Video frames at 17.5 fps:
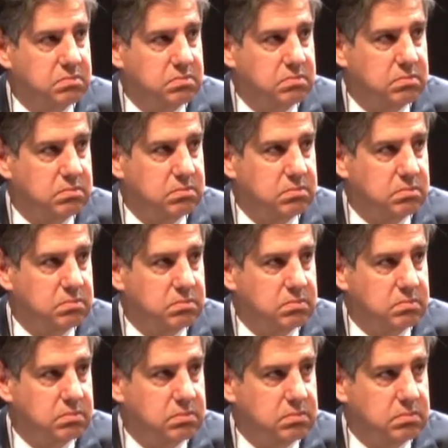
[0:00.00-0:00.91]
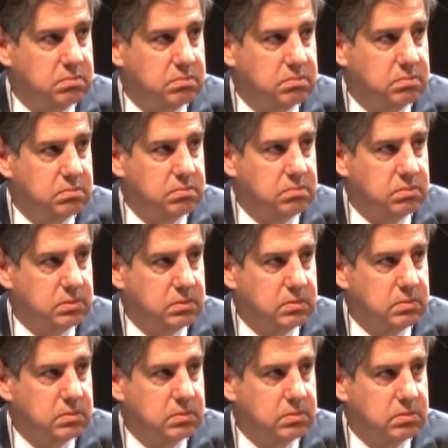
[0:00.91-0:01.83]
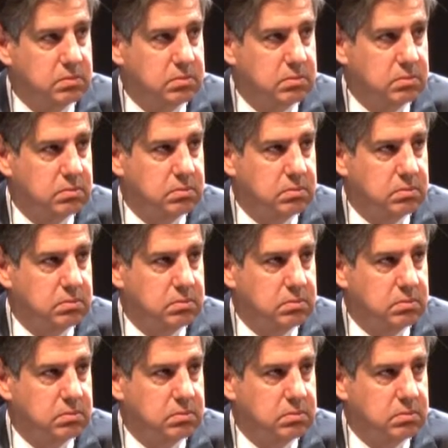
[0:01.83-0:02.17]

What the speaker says: Nobody speaks.